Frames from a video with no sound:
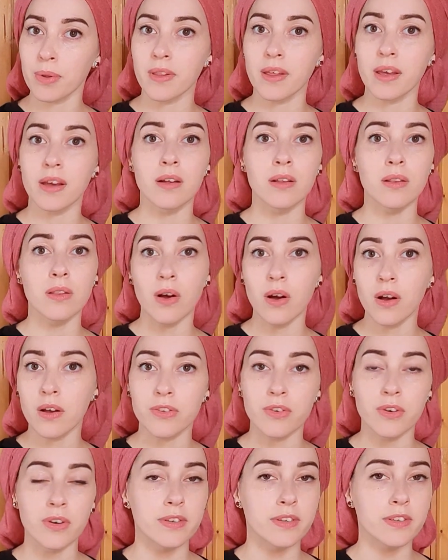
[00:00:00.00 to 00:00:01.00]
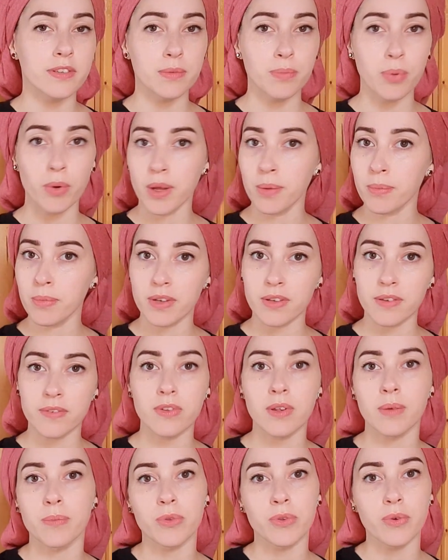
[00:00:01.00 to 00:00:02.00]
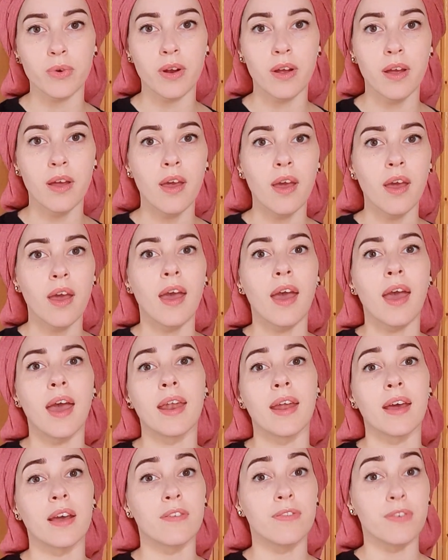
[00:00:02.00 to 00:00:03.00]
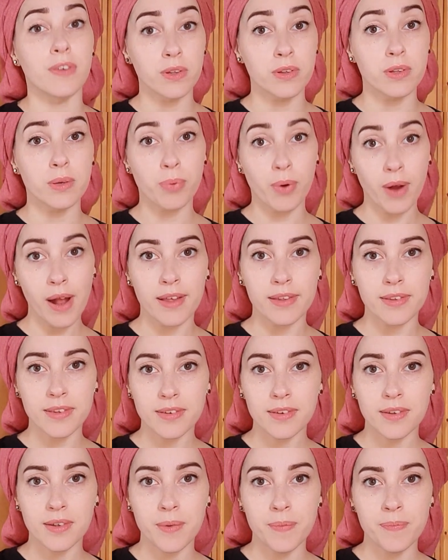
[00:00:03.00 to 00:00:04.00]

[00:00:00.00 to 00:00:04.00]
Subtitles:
like a loss or a disappointment of some sort, and I can feel depressed.